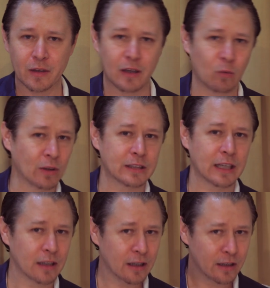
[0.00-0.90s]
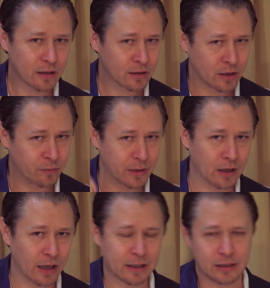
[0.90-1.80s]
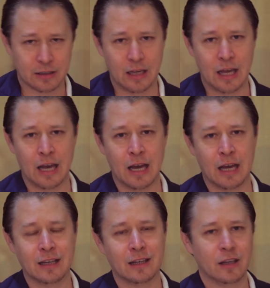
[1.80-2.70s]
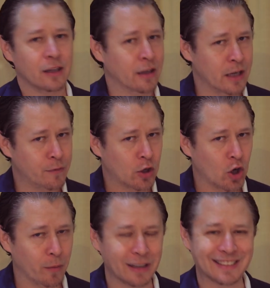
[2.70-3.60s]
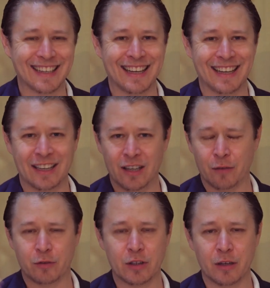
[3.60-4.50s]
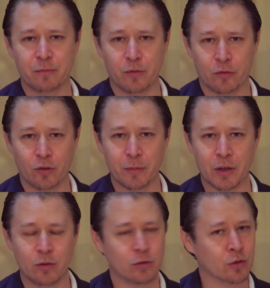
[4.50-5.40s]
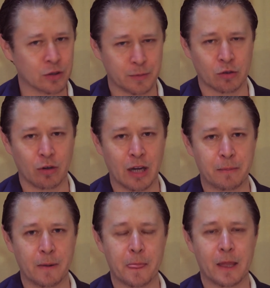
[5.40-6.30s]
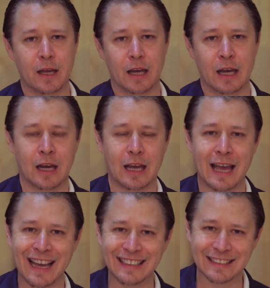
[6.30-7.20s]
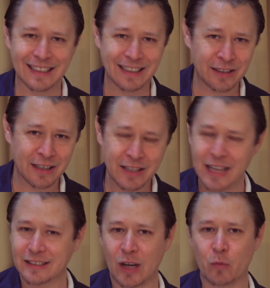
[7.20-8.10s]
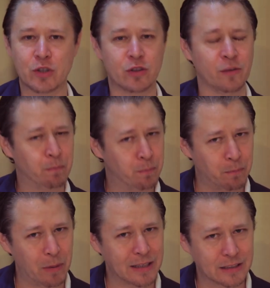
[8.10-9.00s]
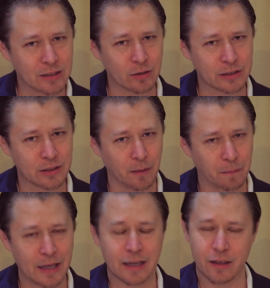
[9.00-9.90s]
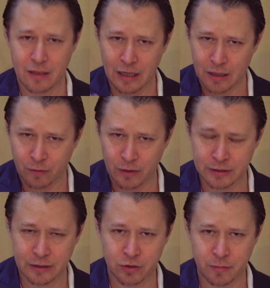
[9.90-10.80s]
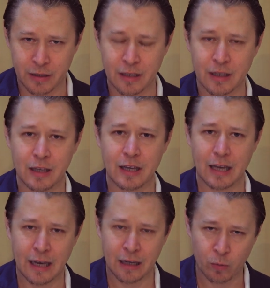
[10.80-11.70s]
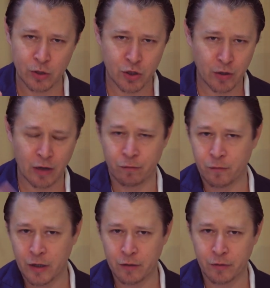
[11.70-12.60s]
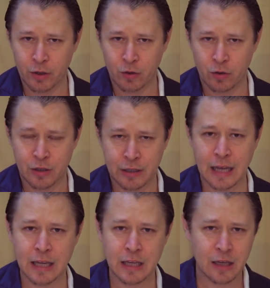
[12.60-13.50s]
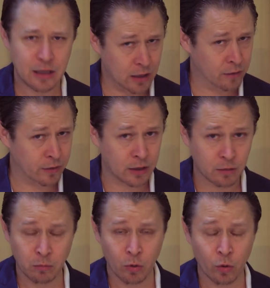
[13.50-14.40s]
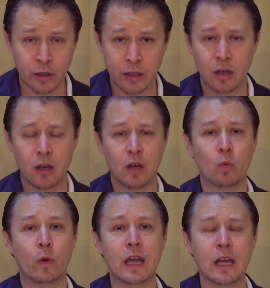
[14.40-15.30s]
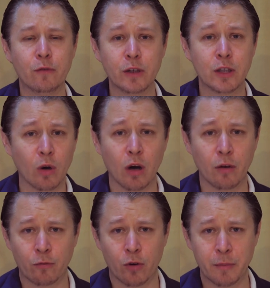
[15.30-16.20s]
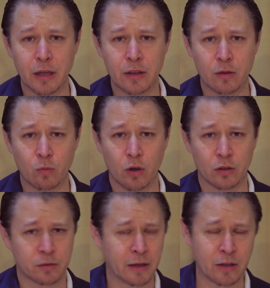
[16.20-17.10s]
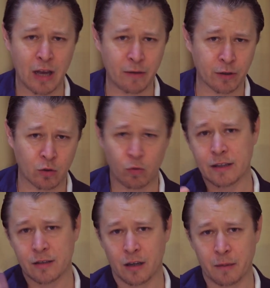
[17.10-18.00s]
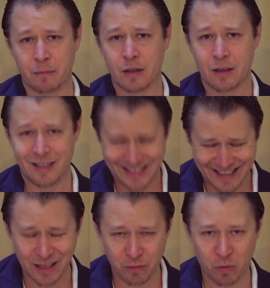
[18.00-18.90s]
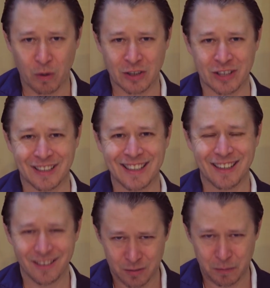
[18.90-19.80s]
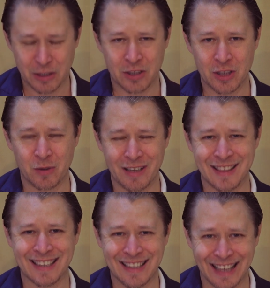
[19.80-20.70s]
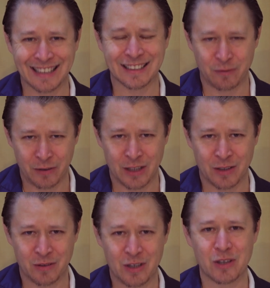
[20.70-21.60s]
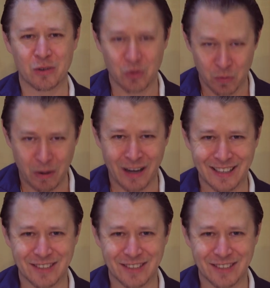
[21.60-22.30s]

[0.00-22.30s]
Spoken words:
Once again, give me a like, leave a comment. I'd love to hear from you. Do subscribe. Yes, I wish you the best in your guitar playing. Thank you for listening to me. And I wish you a very, very good day, evening, morning, wherever you are from in the world. May you have a great time. Thank you for watching. I'll speak to you in the next video. Goodbye.